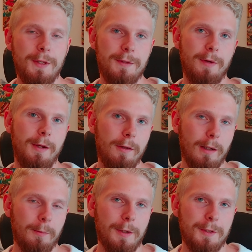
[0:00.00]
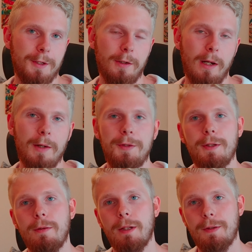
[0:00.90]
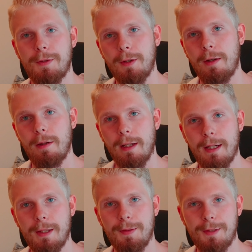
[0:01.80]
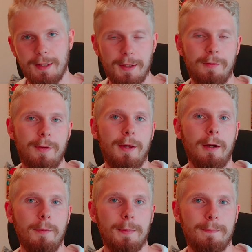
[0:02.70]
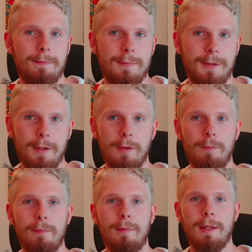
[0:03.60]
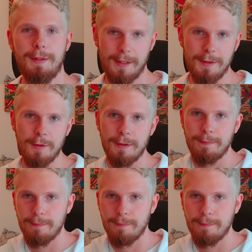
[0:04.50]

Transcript: this video, I'm going to show how to install and set everything up. So let's get to it.